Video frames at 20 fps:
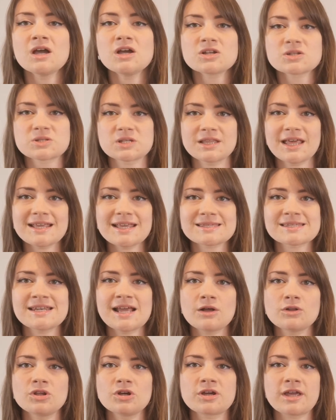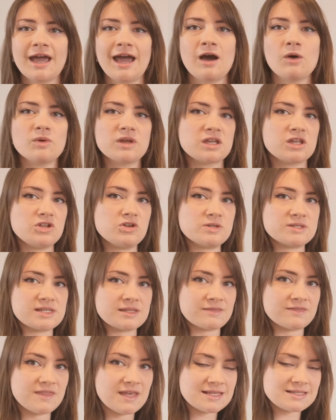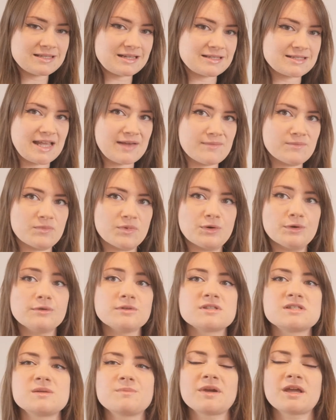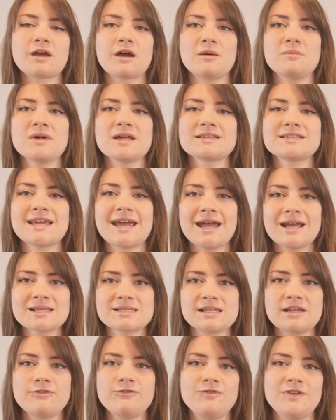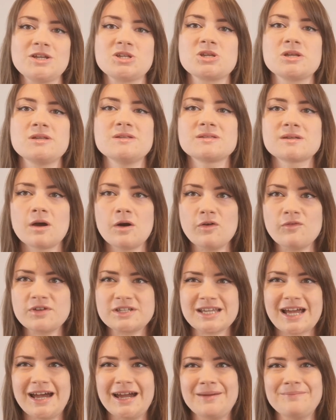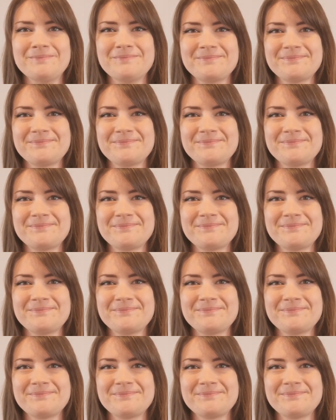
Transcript: So let's now look at how we can use this example to become tax efficient over time.